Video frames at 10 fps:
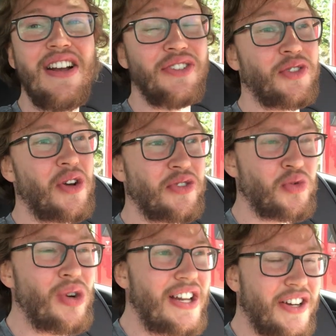So it was
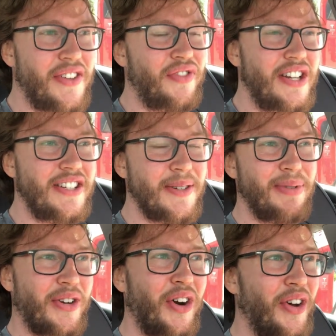really convenient
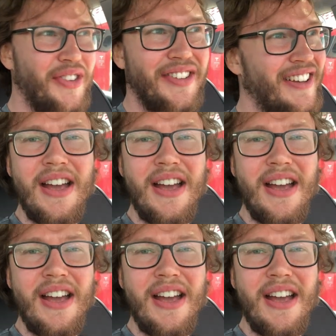because